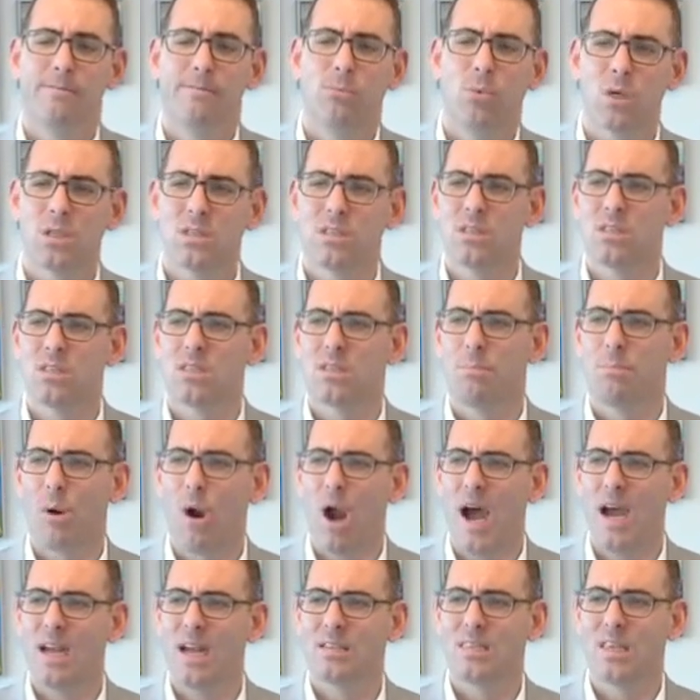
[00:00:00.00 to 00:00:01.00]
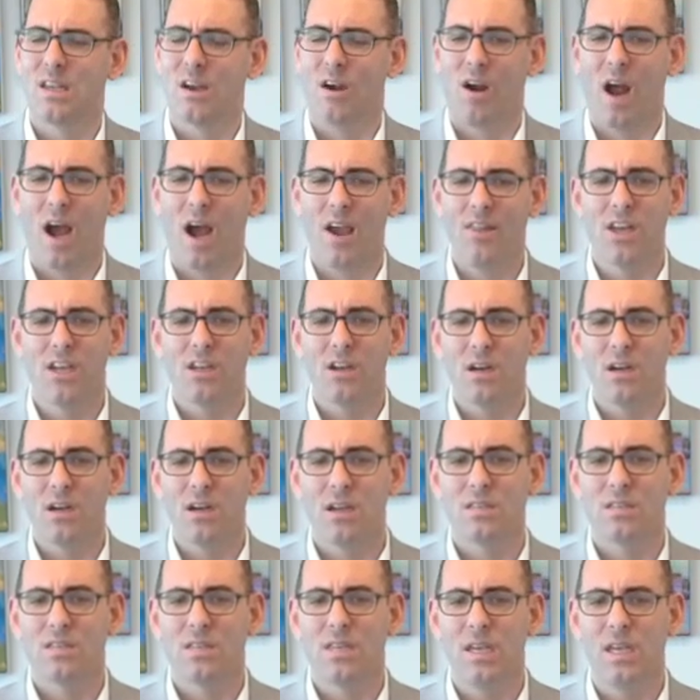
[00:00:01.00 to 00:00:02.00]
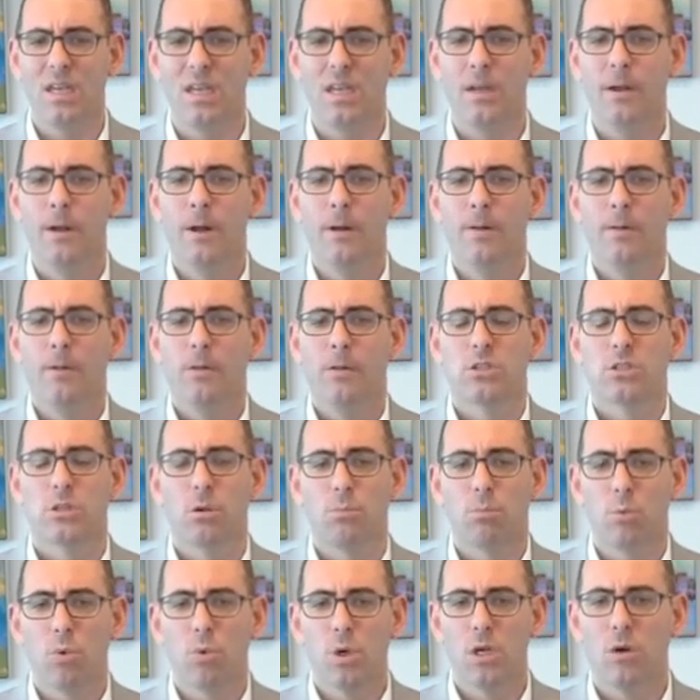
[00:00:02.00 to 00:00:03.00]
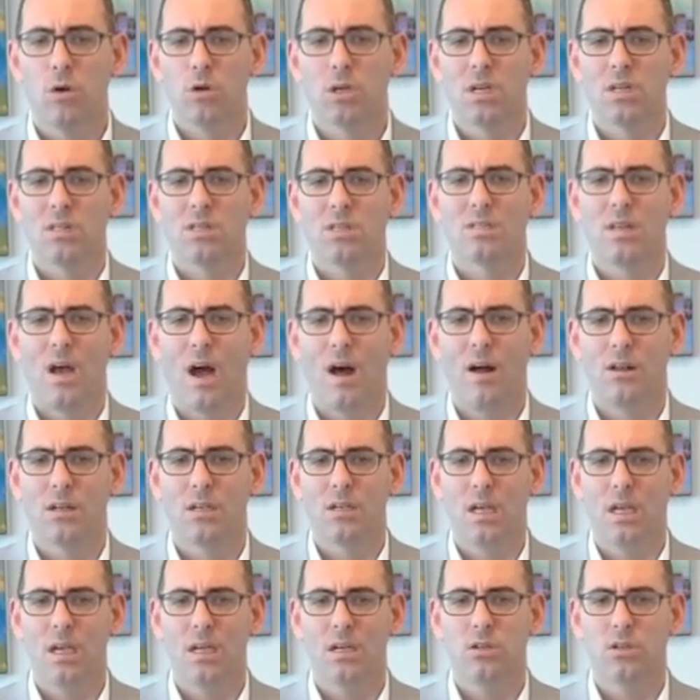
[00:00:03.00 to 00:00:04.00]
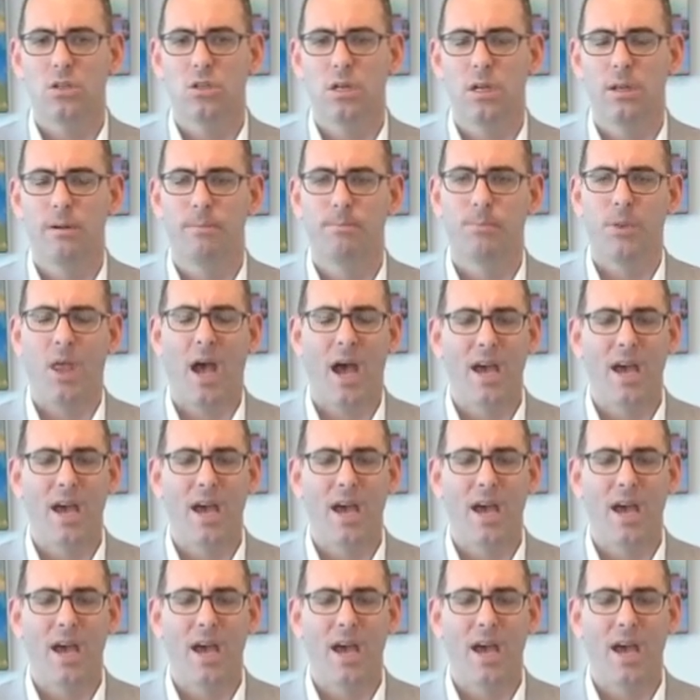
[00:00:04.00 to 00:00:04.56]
What's the surprise there? I think you're going to see some real consolidation.